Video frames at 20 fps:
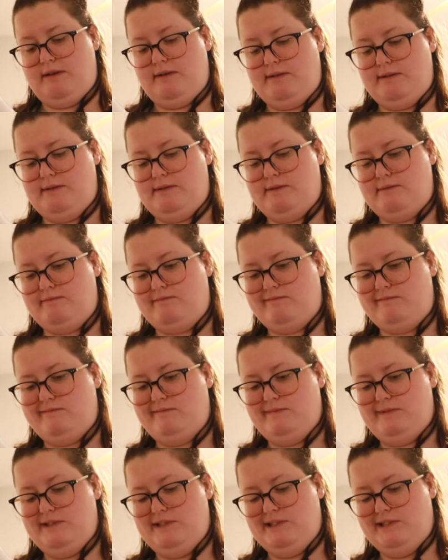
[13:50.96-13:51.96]

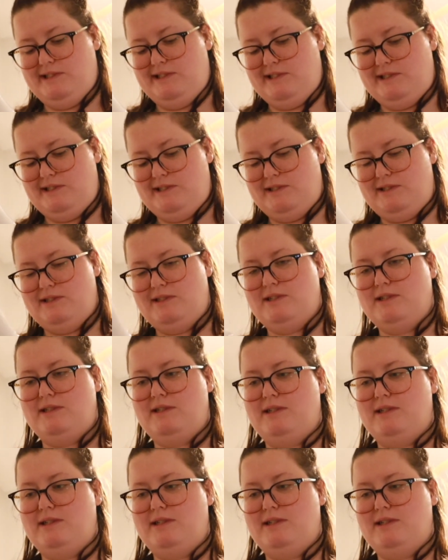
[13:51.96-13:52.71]
No one is speaking in this clip.